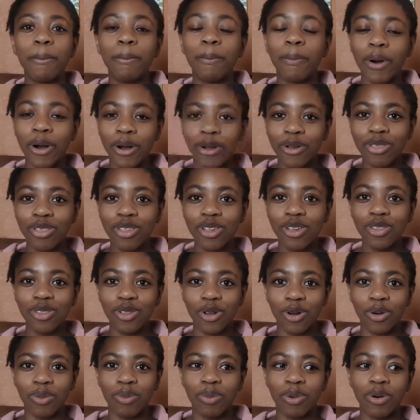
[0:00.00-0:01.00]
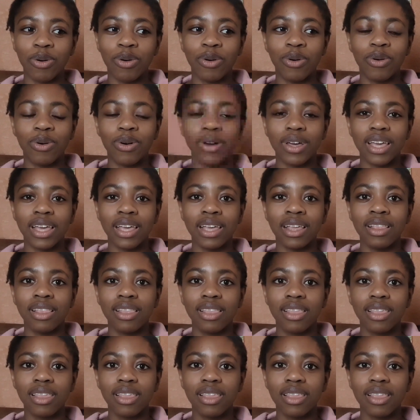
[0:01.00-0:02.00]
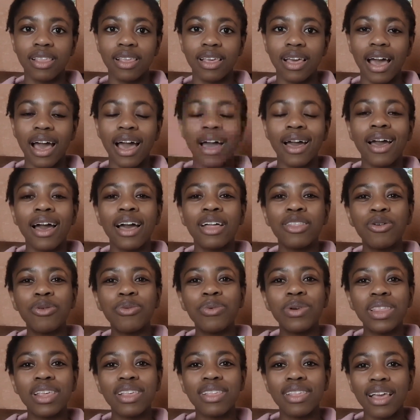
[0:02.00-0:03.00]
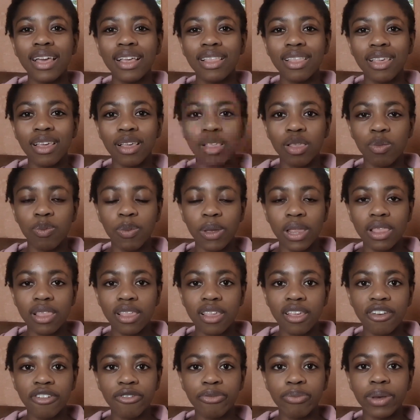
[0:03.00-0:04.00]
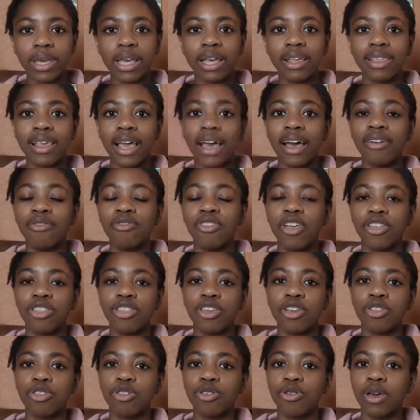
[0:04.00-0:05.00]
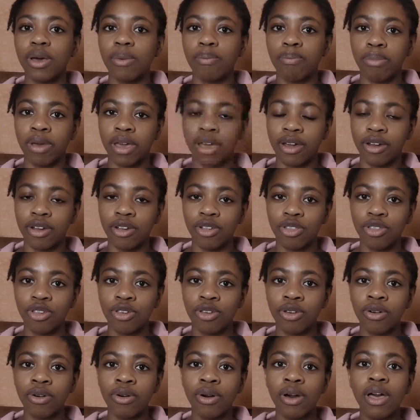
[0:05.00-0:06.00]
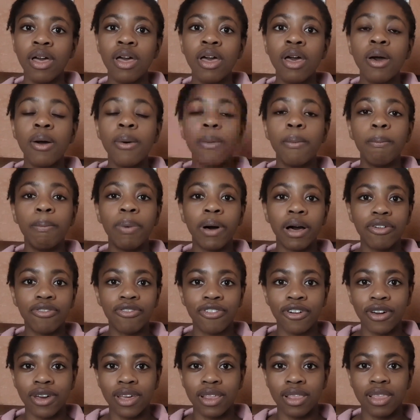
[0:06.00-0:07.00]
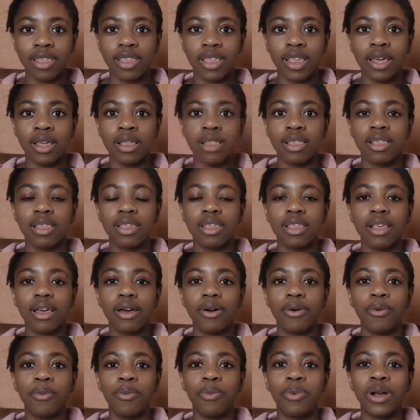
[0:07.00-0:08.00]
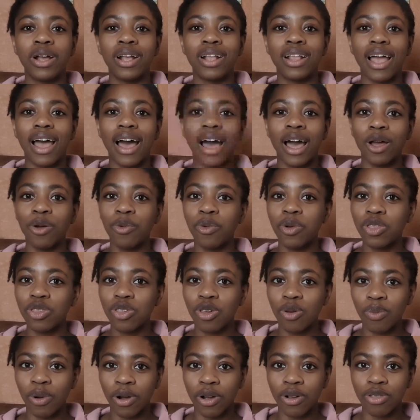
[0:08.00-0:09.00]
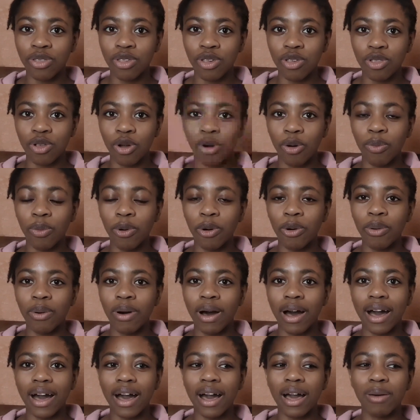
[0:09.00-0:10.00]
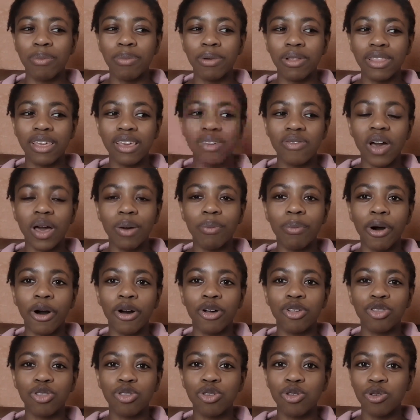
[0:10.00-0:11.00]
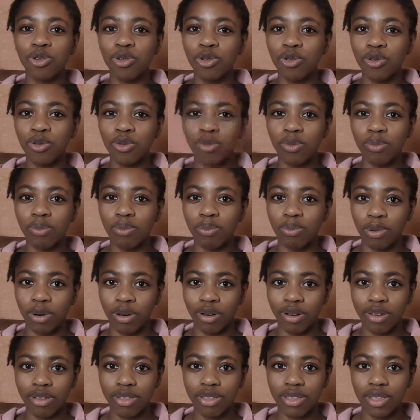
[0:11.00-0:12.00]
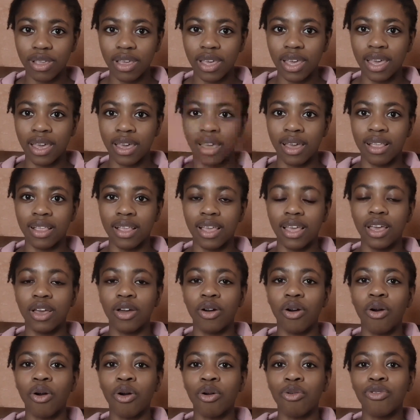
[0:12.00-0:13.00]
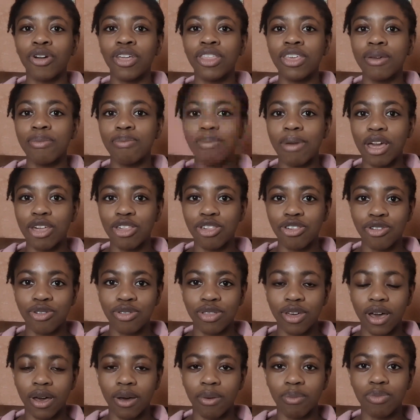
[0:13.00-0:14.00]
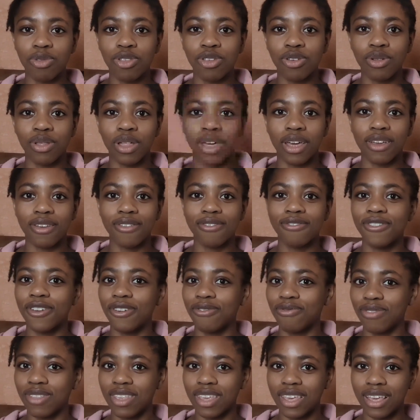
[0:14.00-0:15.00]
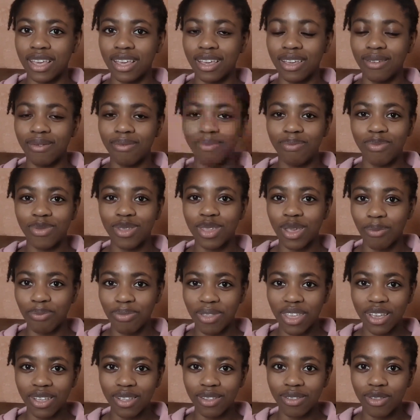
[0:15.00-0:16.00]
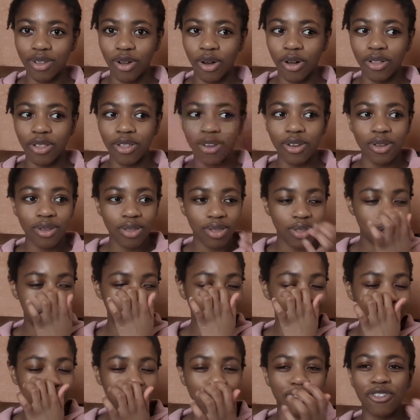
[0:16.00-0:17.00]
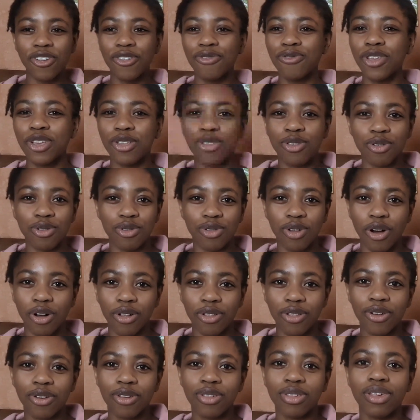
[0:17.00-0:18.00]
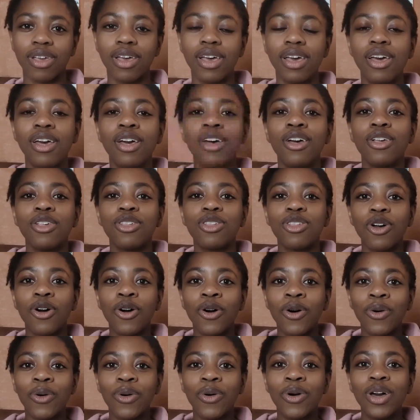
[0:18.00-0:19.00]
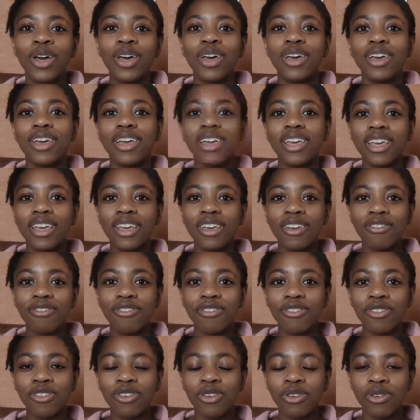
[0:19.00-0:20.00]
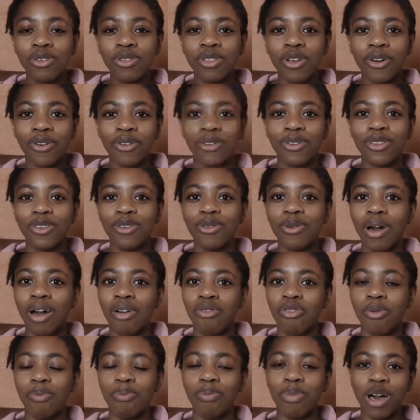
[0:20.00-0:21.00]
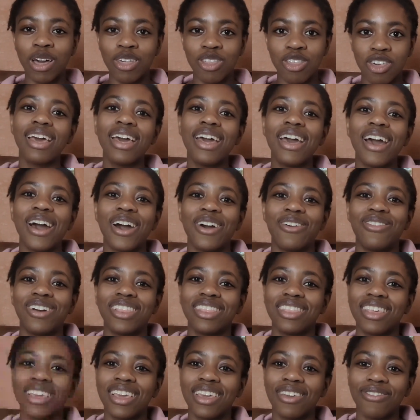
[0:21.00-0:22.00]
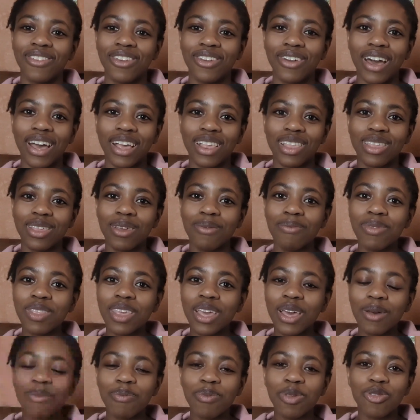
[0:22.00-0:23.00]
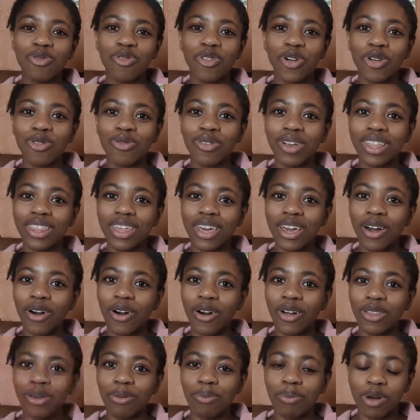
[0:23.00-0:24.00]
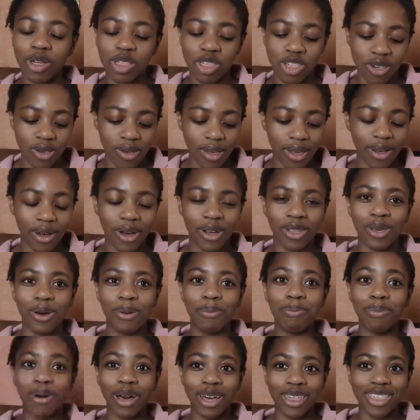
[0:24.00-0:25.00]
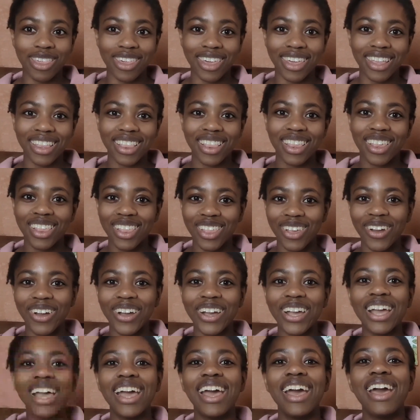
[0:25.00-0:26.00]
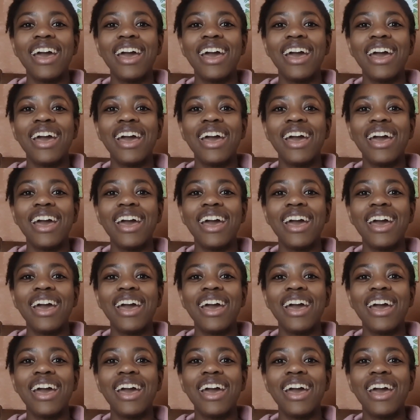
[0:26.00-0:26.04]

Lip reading: Barnes and Noble, I don't want to say it's expensive because I have nothing to compare it to. But for instance, when I went to Barnes and Noble, I believe I bought two books and it already measured up to like 50 something dollars, like $52. So if you have a budget, I want to give you guys some tips for reading on a budget. Sorry.